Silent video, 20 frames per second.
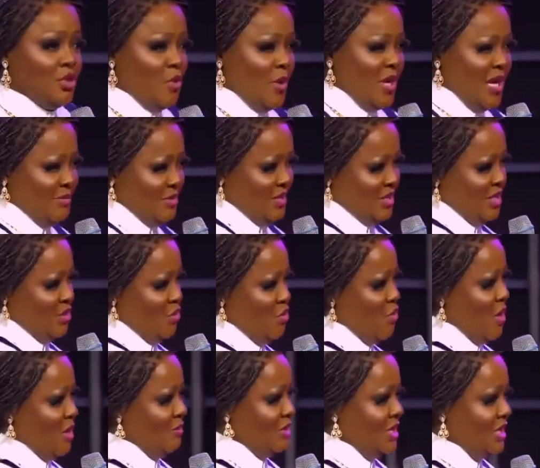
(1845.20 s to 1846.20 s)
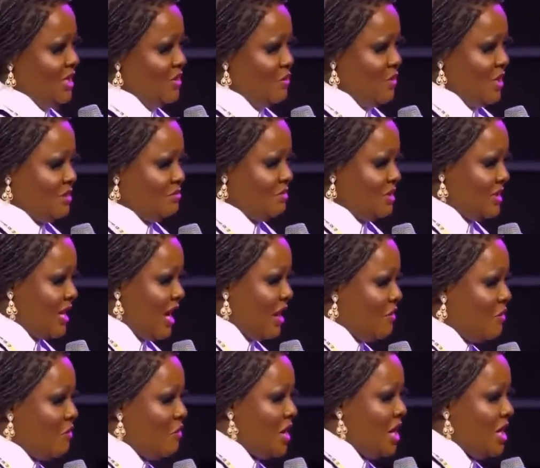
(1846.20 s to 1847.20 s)
So when I'm seeing who I'm dealing with,
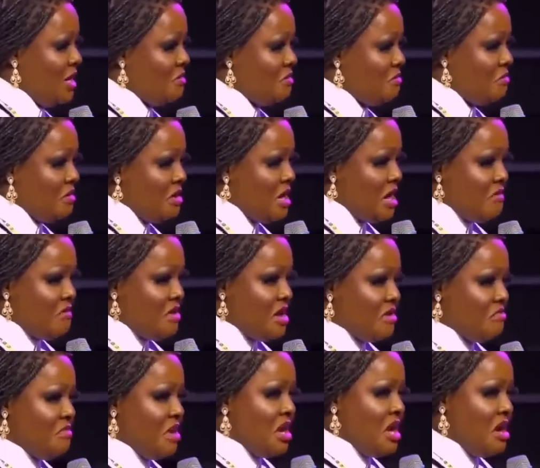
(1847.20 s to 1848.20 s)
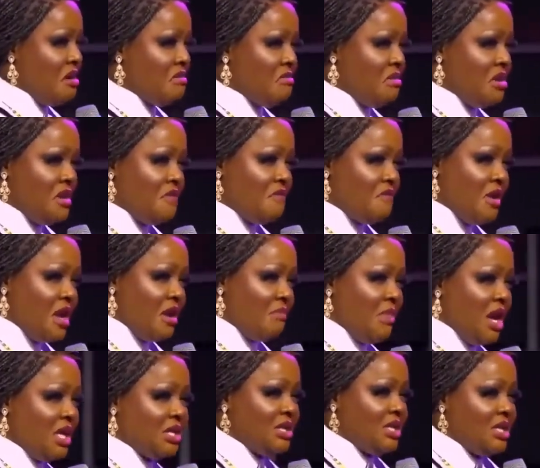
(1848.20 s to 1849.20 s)
sanguine, choleric, melancholic,
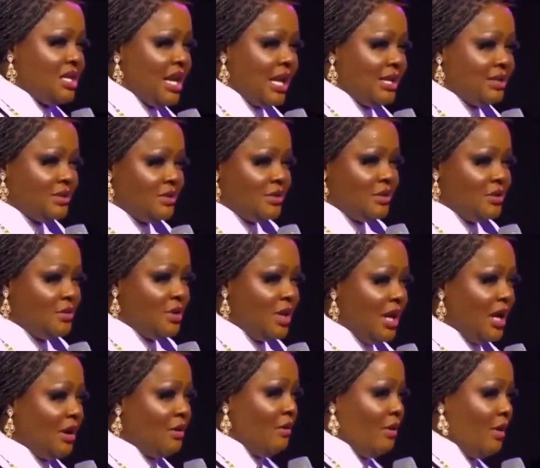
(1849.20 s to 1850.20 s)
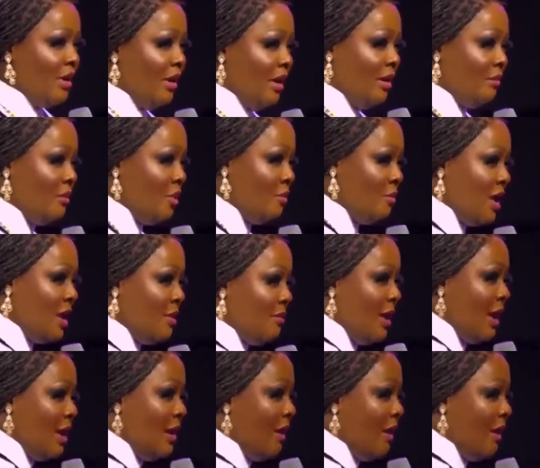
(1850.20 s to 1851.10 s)
phlegmatic, I see you're like, okay, mama,